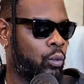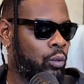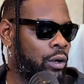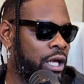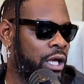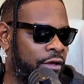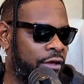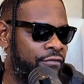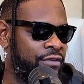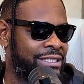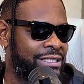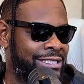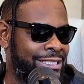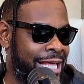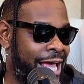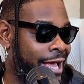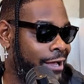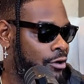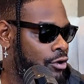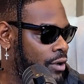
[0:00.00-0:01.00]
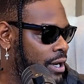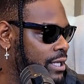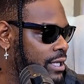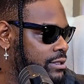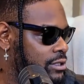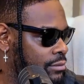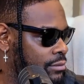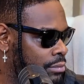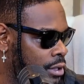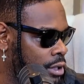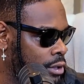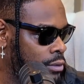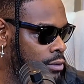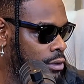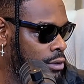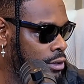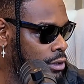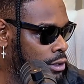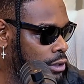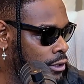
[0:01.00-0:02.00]
if it's that crazy, bro,
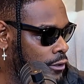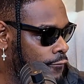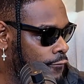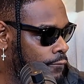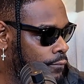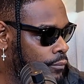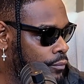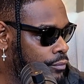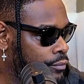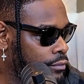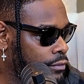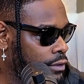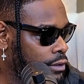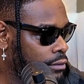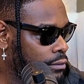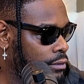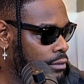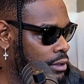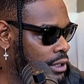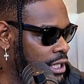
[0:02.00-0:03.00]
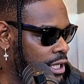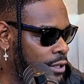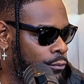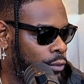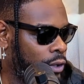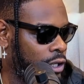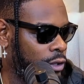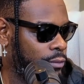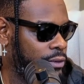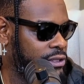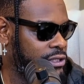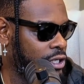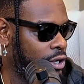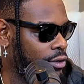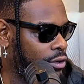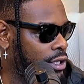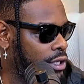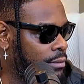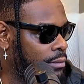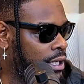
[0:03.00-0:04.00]
then what are we
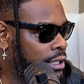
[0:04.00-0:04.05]
talking about?